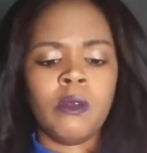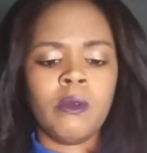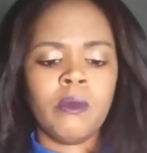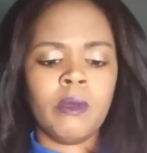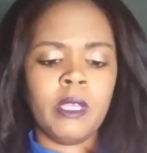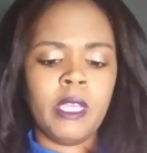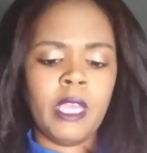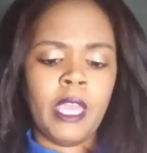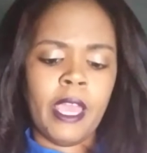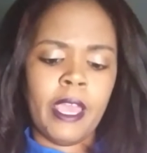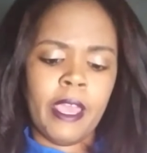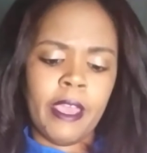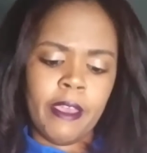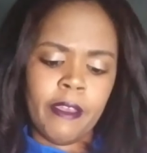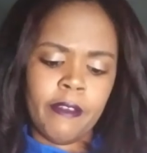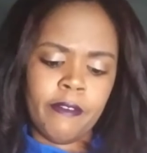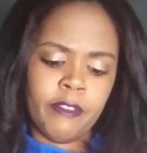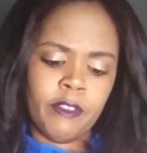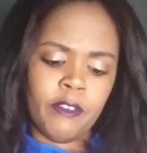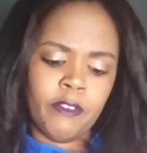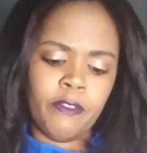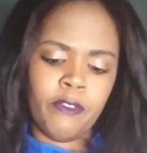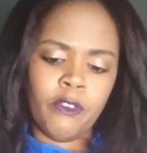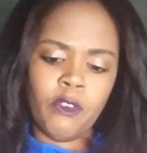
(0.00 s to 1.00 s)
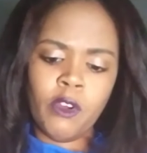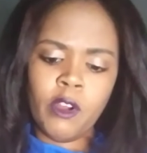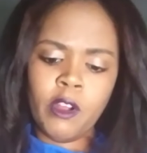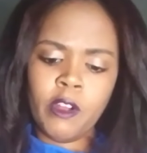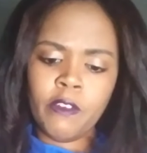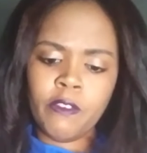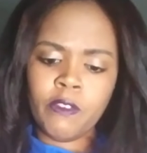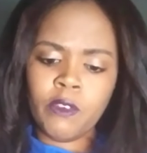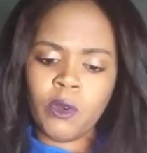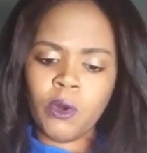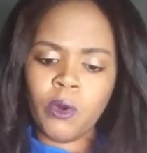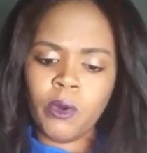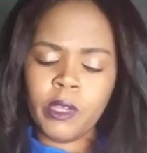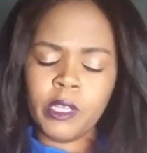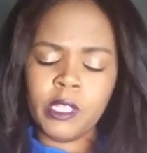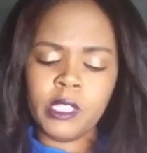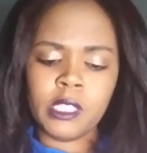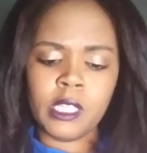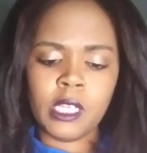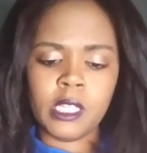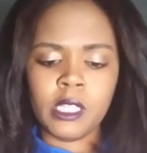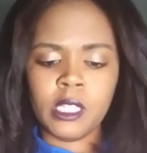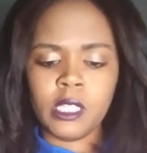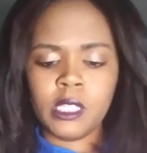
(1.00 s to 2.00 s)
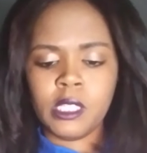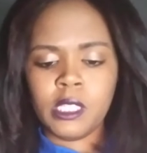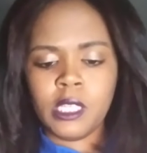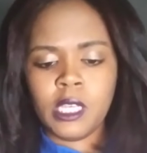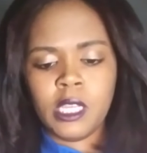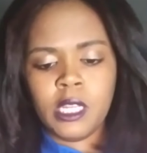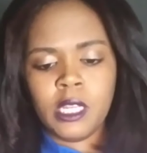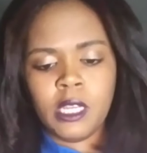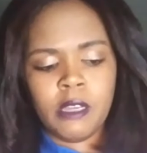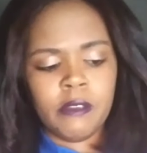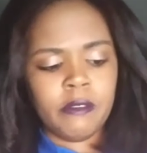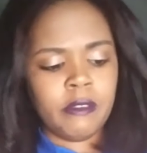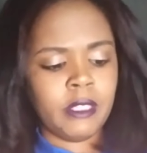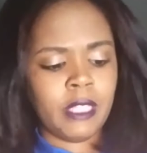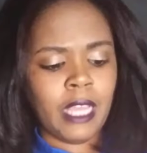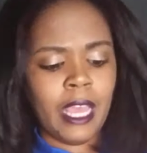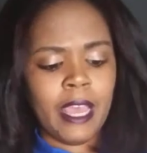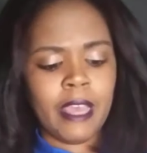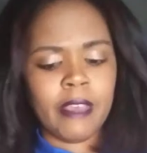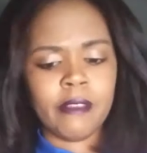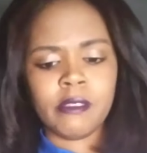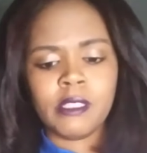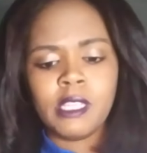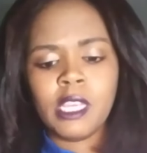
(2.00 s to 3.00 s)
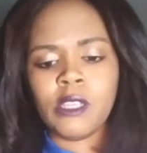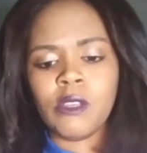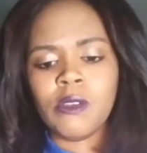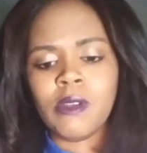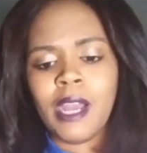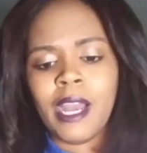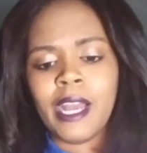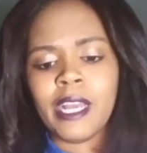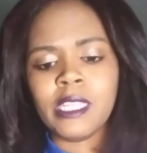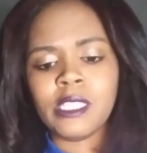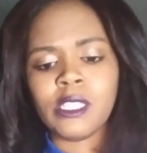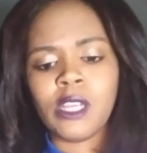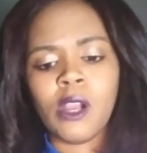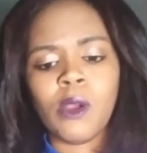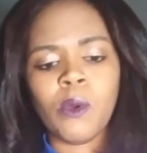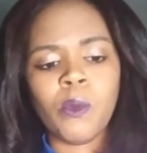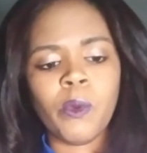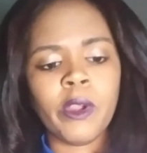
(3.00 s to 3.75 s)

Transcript: We have the 4 of coins and the 10 of staves. Yeah, you guys are